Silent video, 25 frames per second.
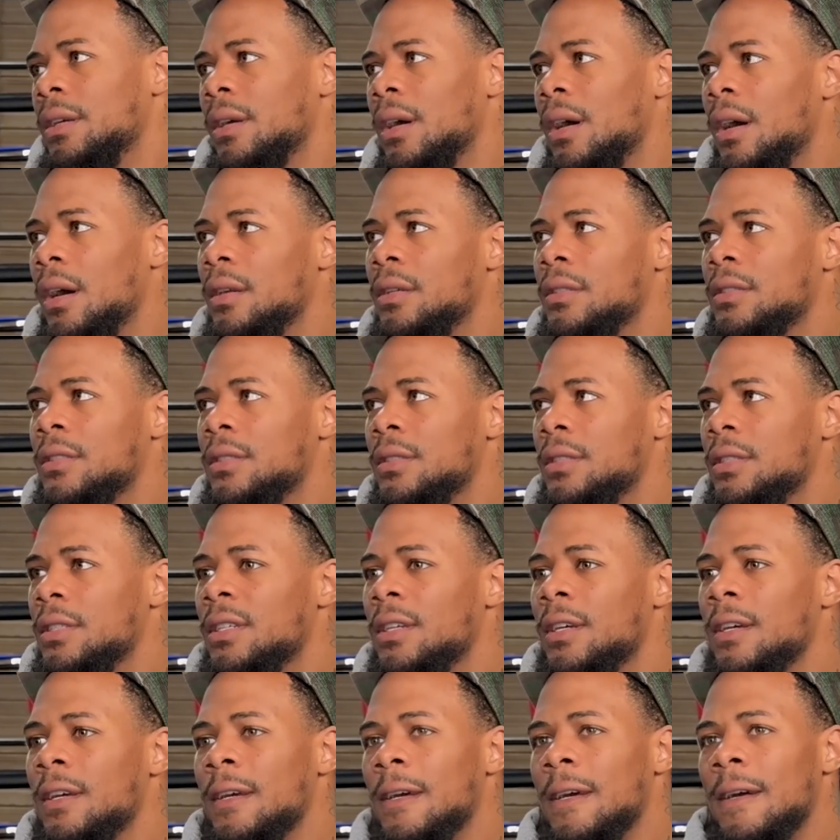Honestly,
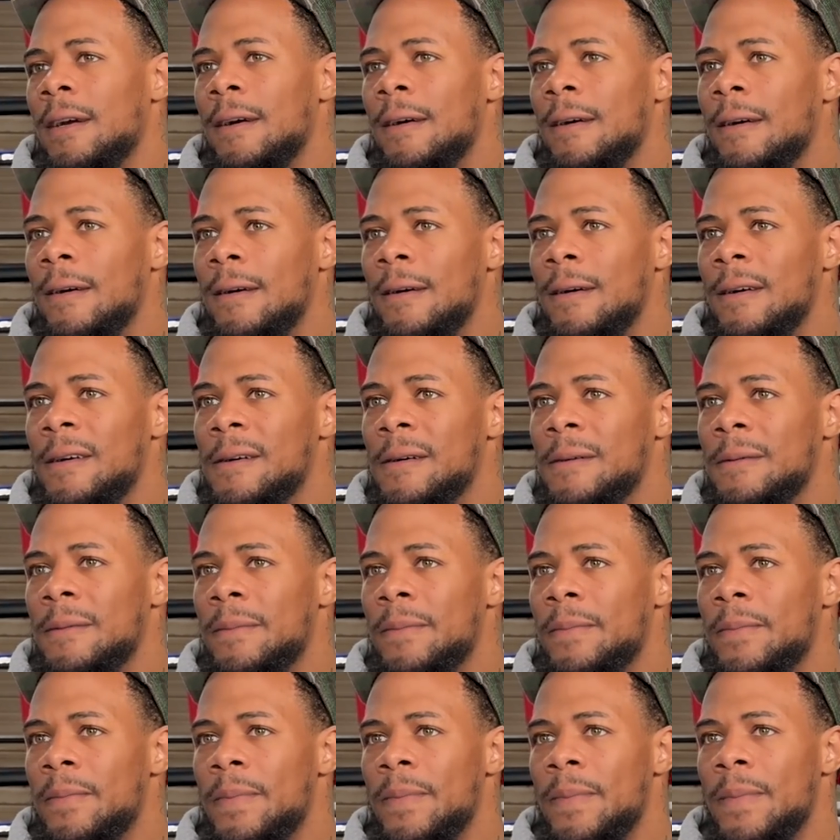I
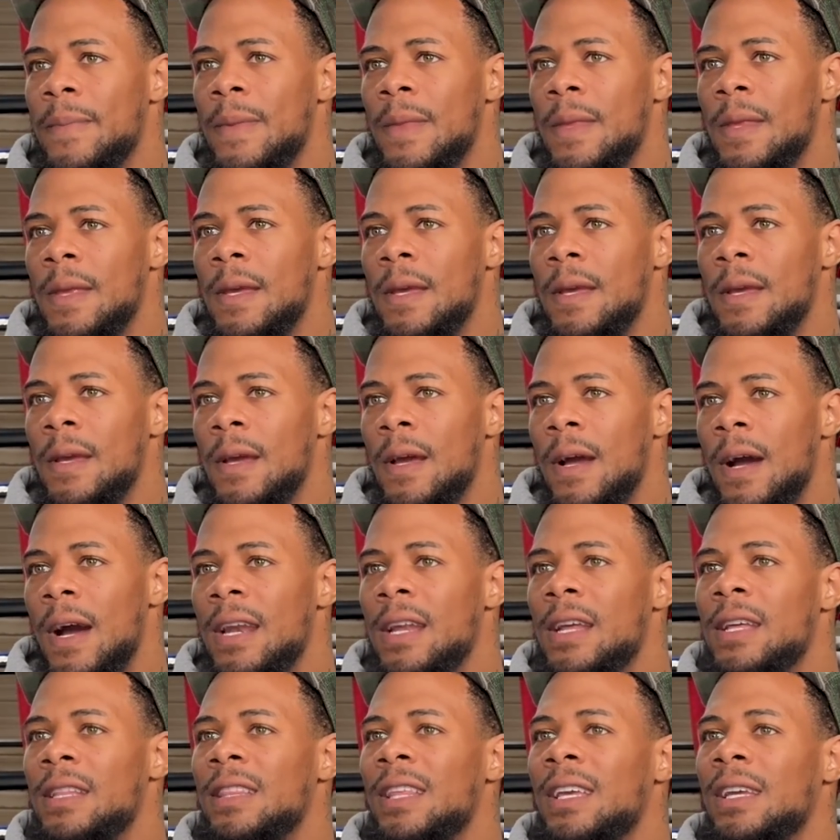
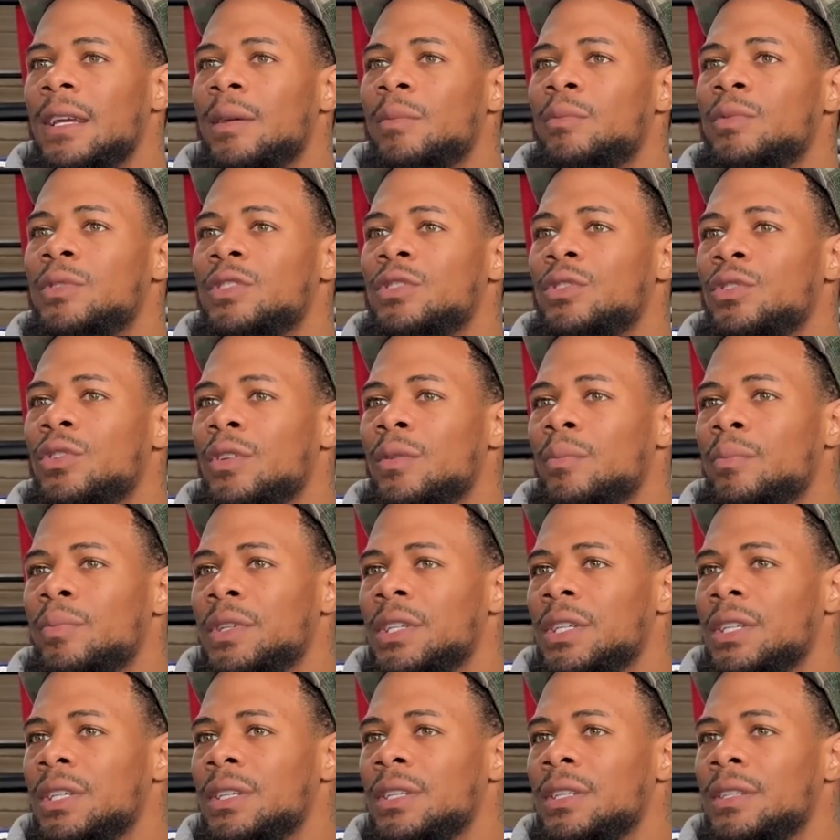didn't think it was going to
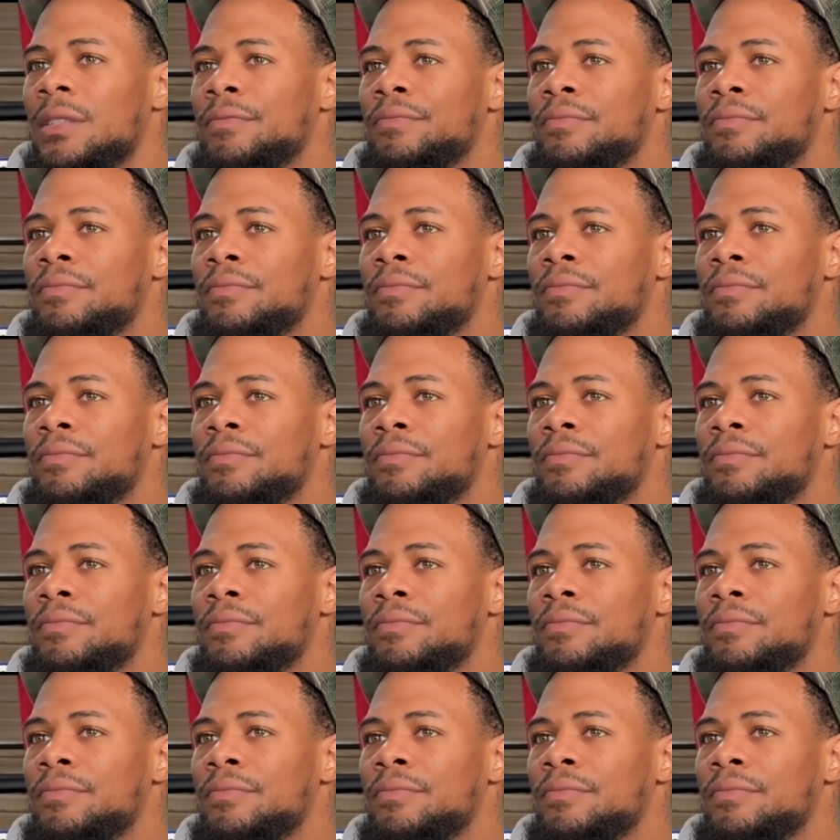be.